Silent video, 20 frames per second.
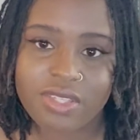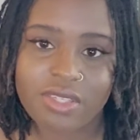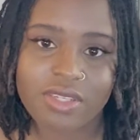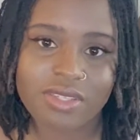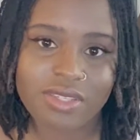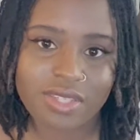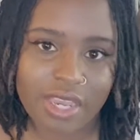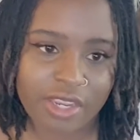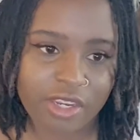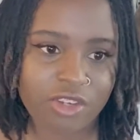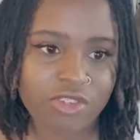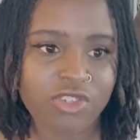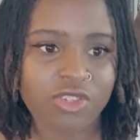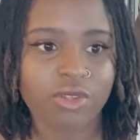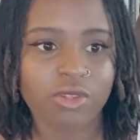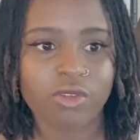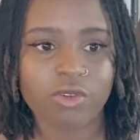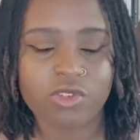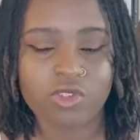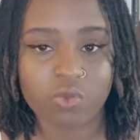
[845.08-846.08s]
the desire to
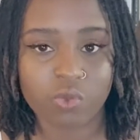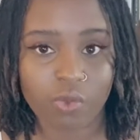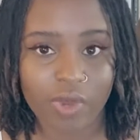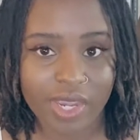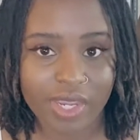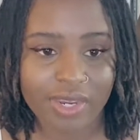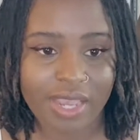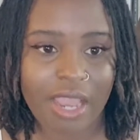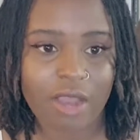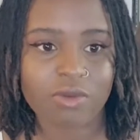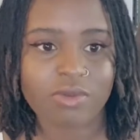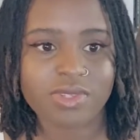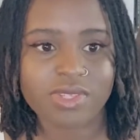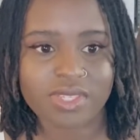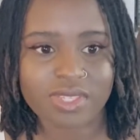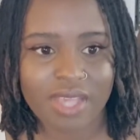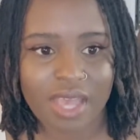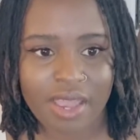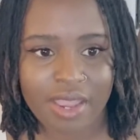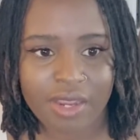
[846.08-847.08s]
lose weight
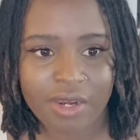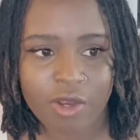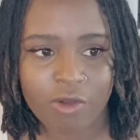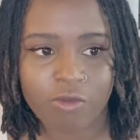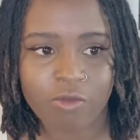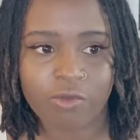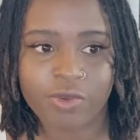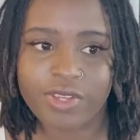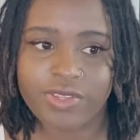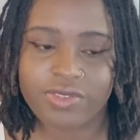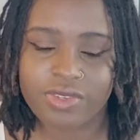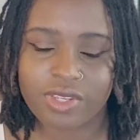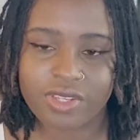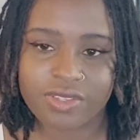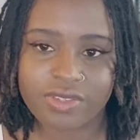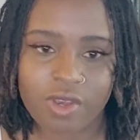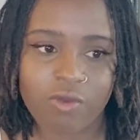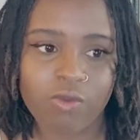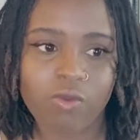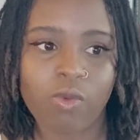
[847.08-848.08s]
outside of
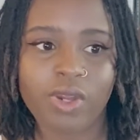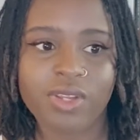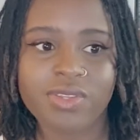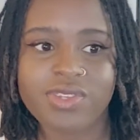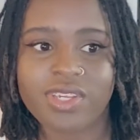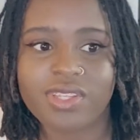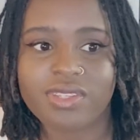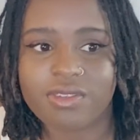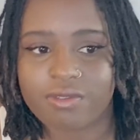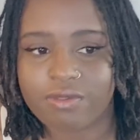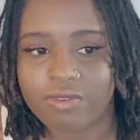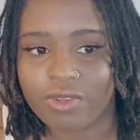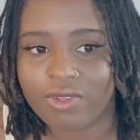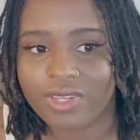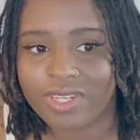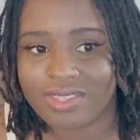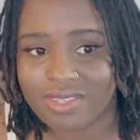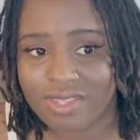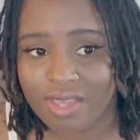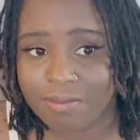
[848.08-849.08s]
reasonings of wanting to feel
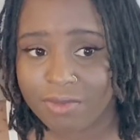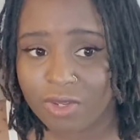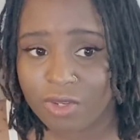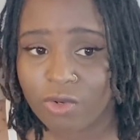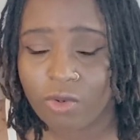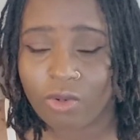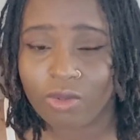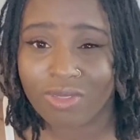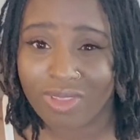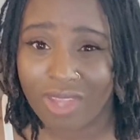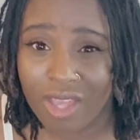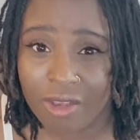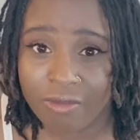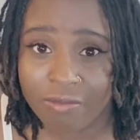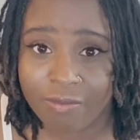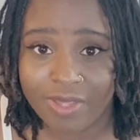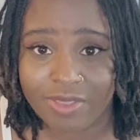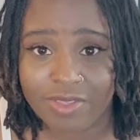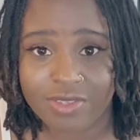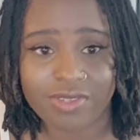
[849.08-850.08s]
accepted or
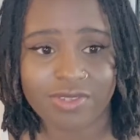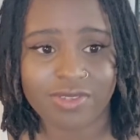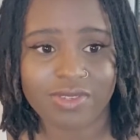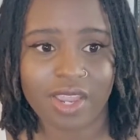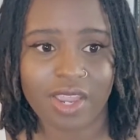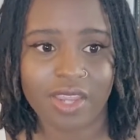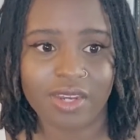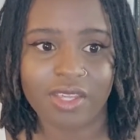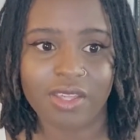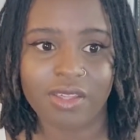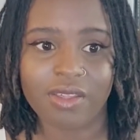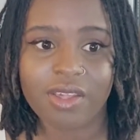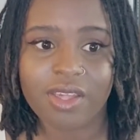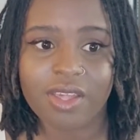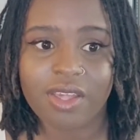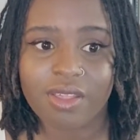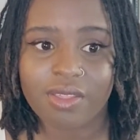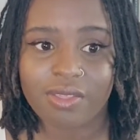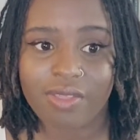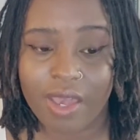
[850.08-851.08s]
loved by the society
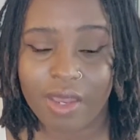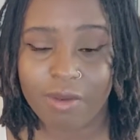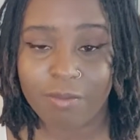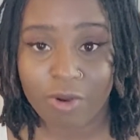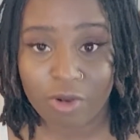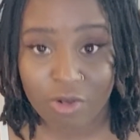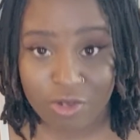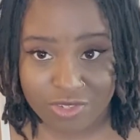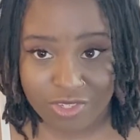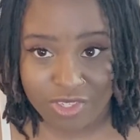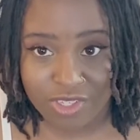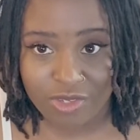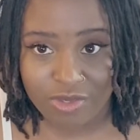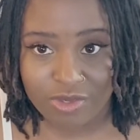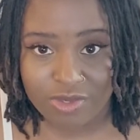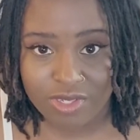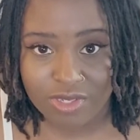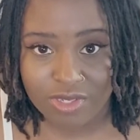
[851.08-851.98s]
that persecutes